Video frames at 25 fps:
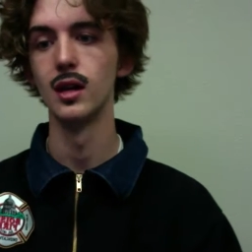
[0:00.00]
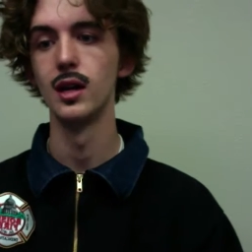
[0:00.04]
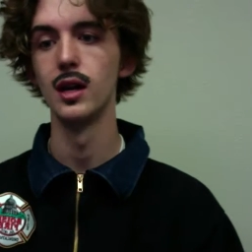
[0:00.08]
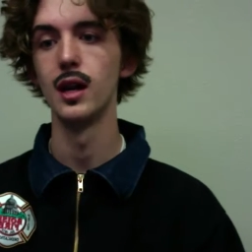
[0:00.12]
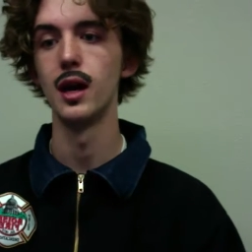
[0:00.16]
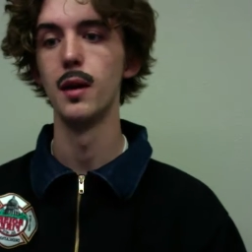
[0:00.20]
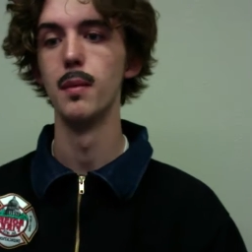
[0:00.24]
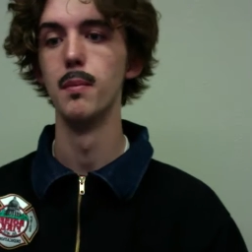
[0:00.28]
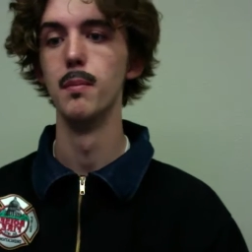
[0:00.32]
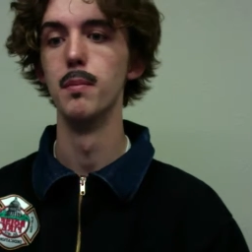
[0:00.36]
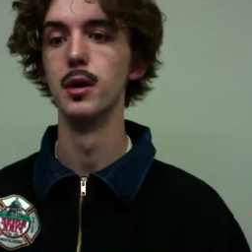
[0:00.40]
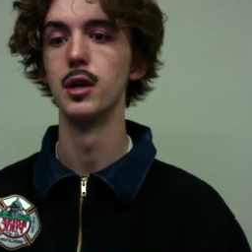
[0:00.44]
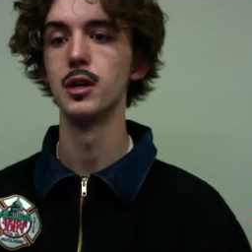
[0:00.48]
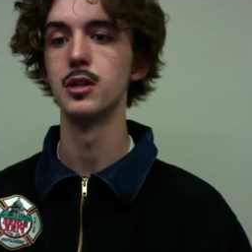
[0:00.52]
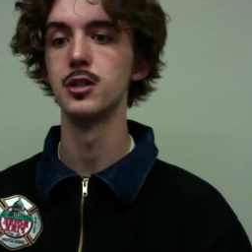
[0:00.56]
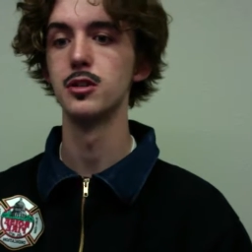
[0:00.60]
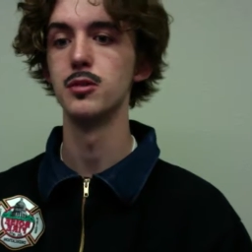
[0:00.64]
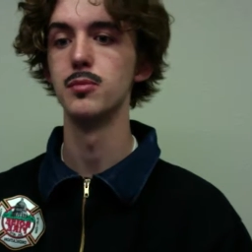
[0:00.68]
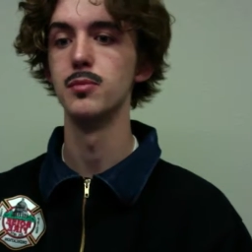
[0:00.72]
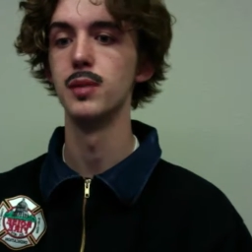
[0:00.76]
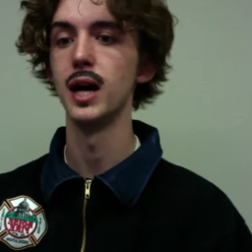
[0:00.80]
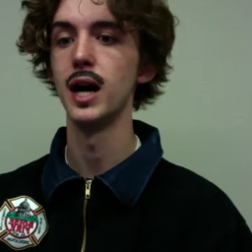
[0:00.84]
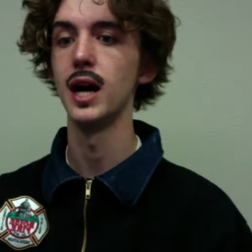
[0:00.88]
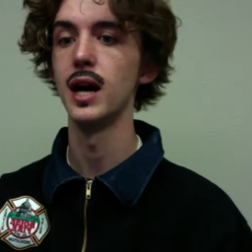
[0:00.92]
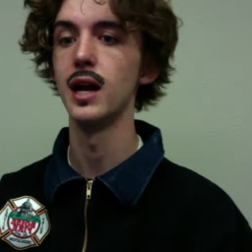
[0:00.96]
and books are
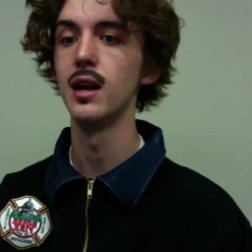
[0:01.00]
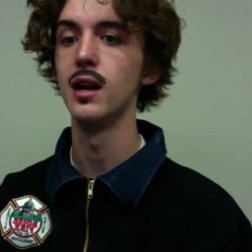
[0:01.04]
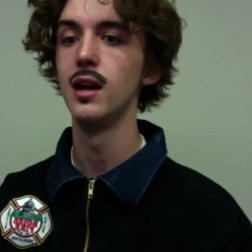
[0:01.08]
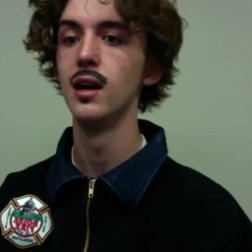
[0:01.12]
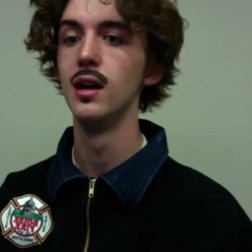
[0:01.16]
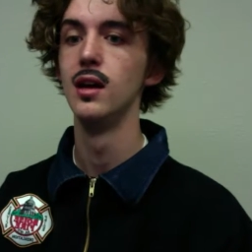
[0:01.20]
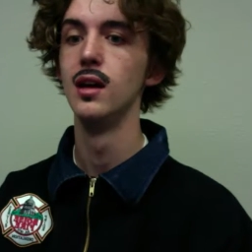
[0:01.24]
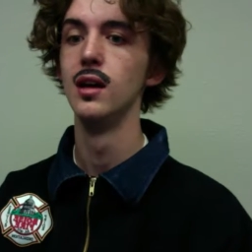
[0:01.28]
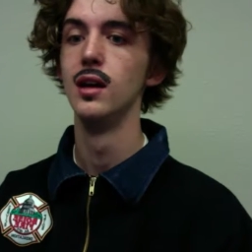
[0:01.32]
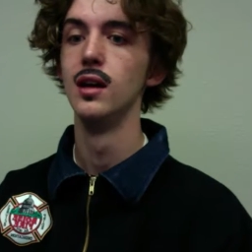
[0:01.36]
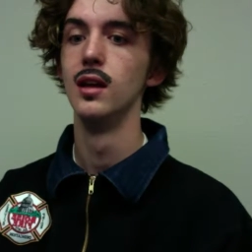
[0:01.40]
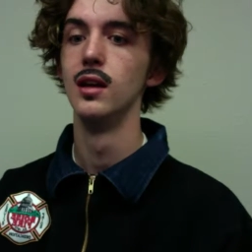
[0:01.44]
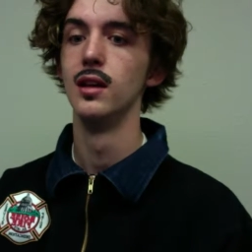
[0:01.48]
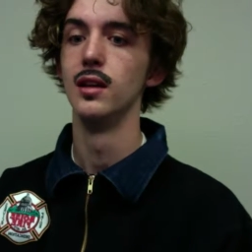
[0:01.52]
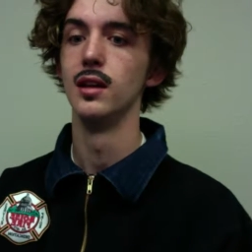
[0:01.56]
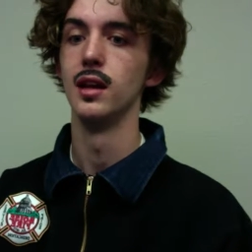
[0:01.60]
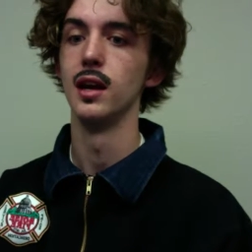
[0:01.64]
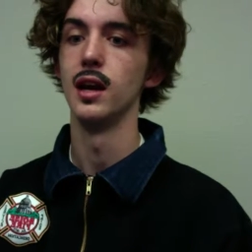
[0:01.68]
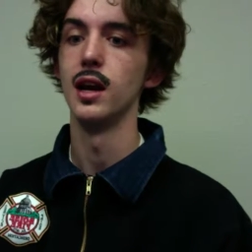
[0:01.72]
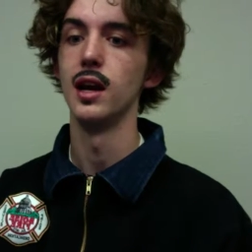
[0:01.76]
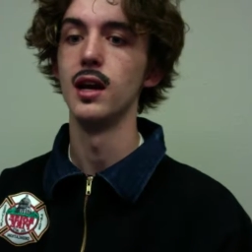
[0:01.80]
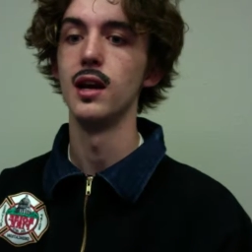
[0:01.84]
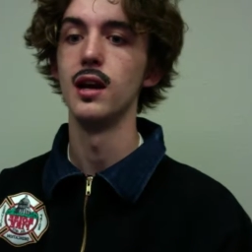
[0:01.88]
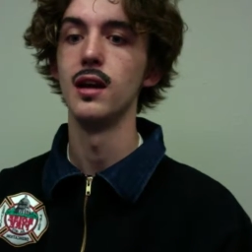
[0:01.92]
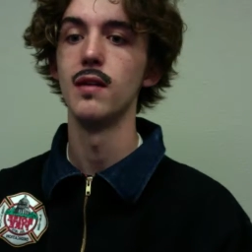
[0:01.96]
bad, then
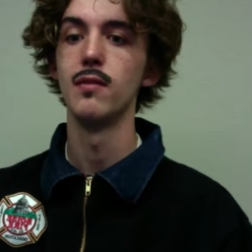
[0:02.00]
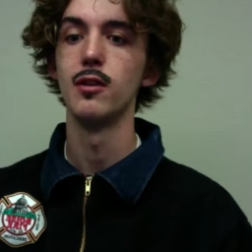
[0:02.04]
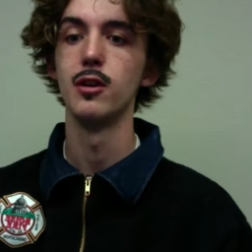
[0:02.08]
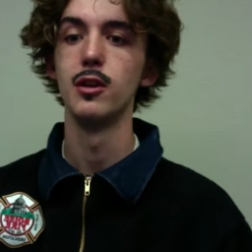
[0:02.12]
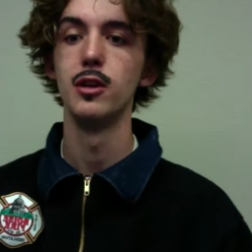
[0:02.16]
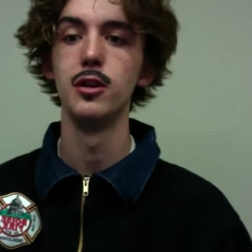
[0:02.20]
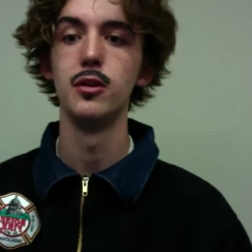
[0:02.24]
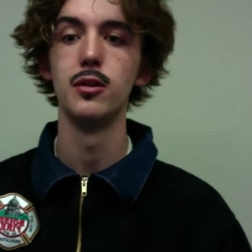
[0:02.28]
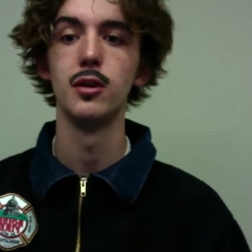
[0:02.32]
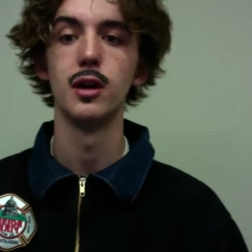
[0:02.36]
I never knew